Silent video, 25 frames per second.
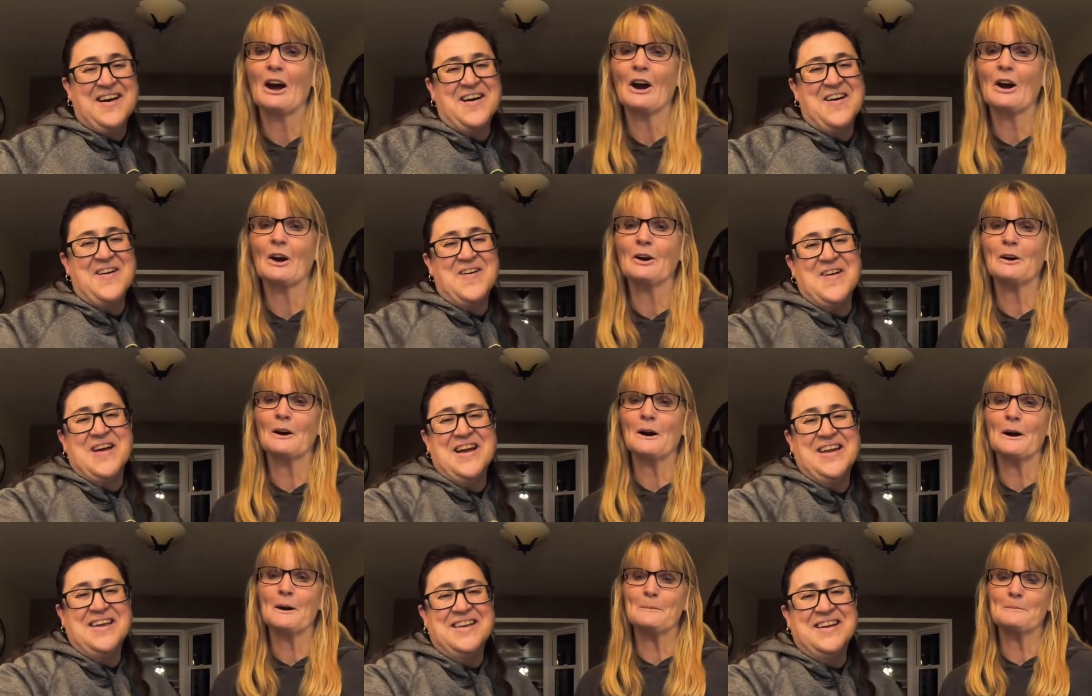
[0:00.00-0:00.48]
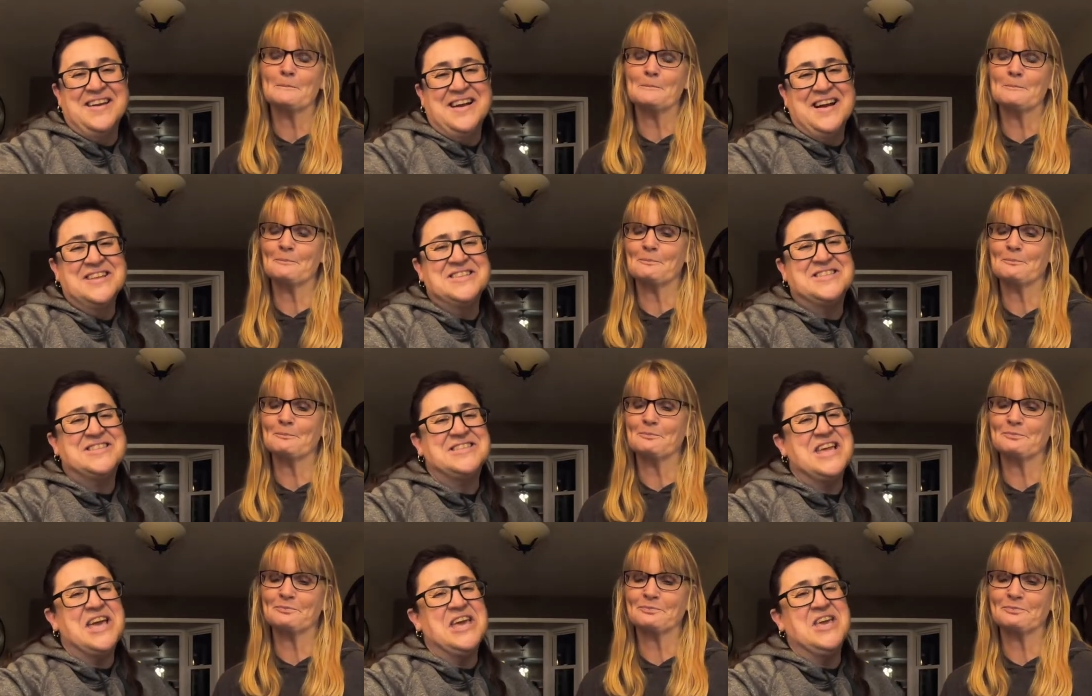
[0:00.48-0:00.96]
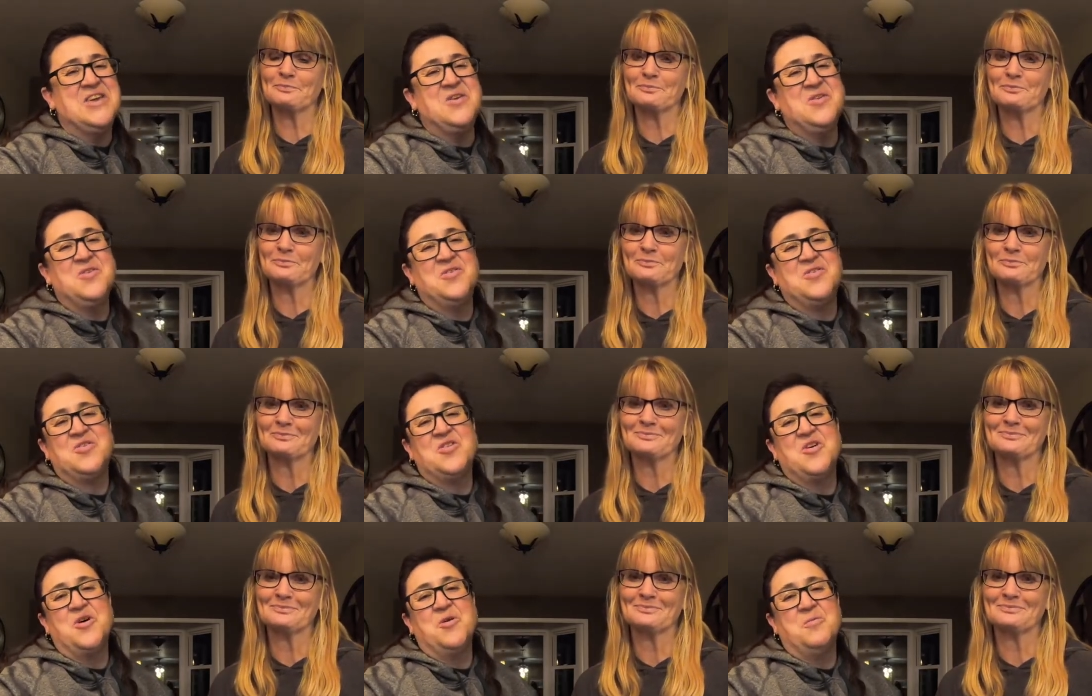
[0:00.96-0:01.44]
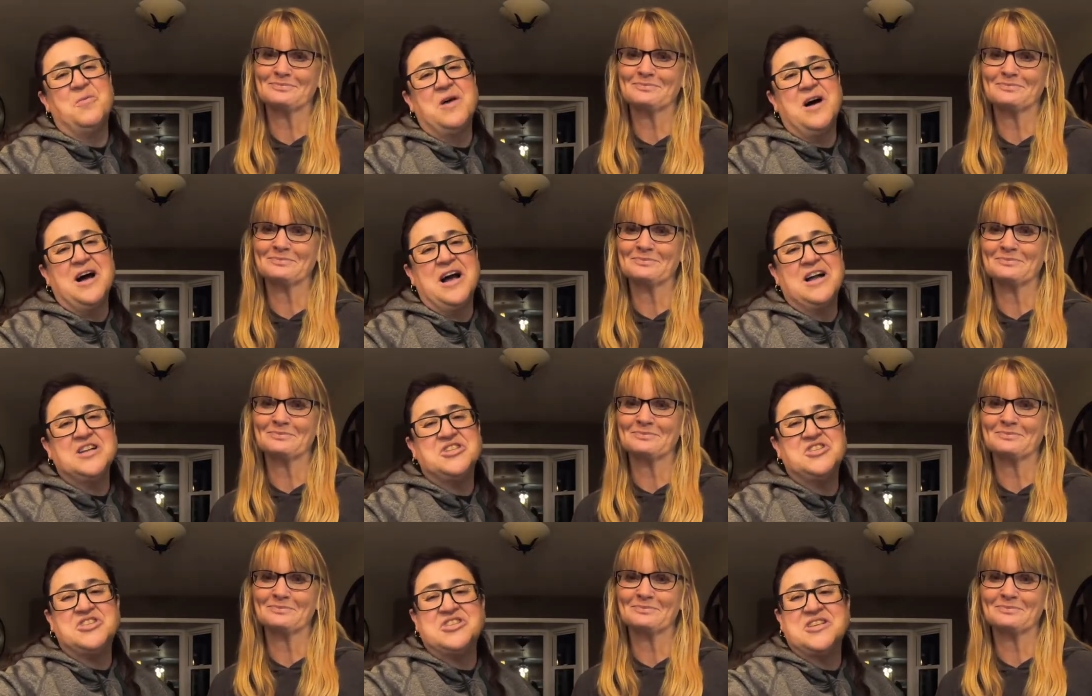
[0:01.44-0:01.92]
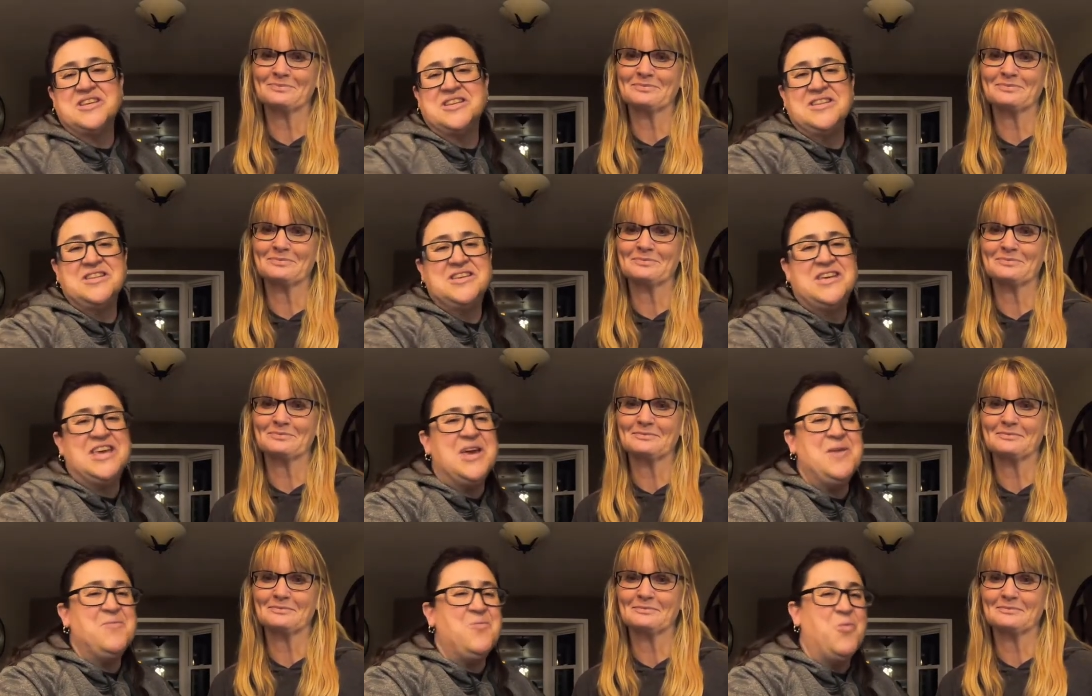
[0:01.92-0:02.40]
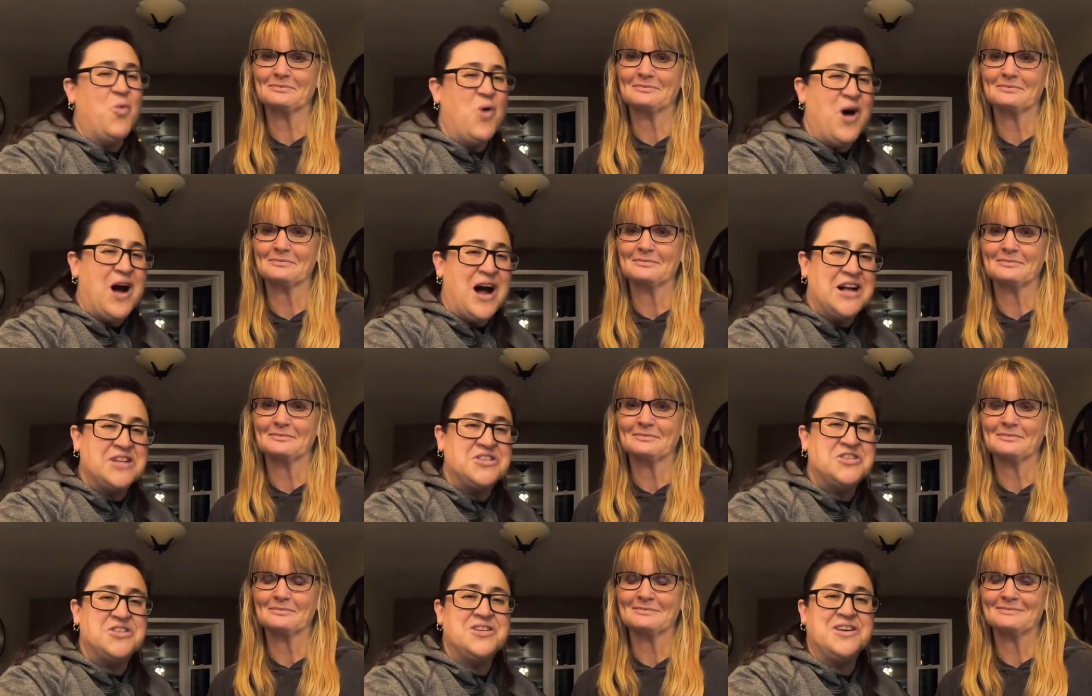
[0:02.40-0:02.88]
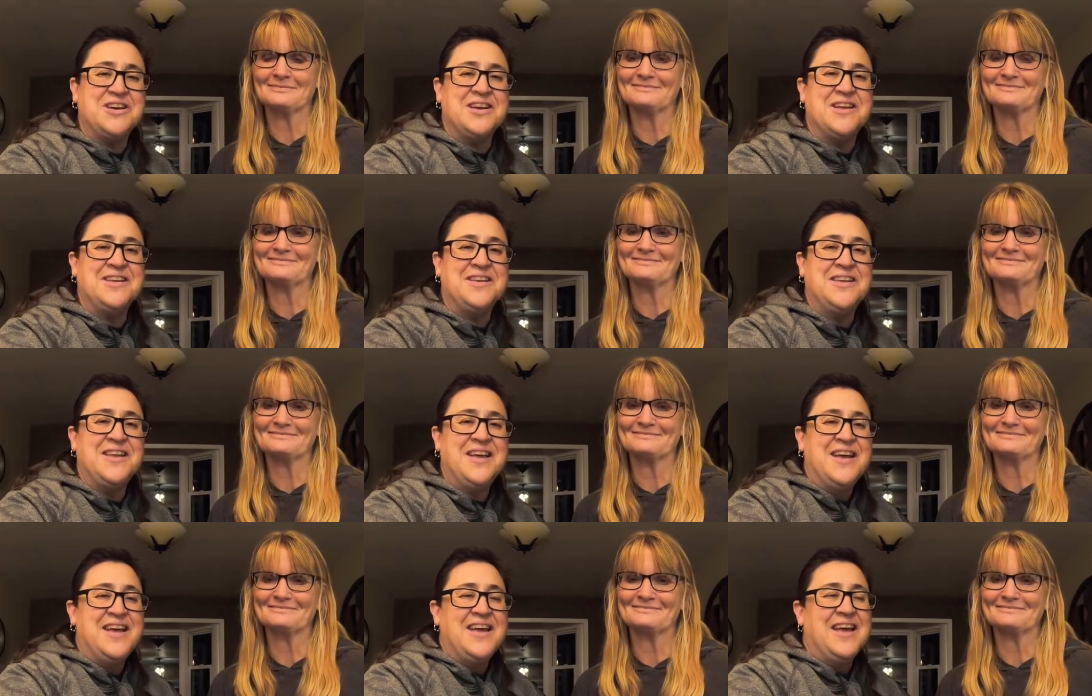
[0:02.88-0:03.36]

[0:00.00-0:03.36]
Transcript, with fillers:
Speaker 1: All right, you guys. Thank you so much, and keep watching.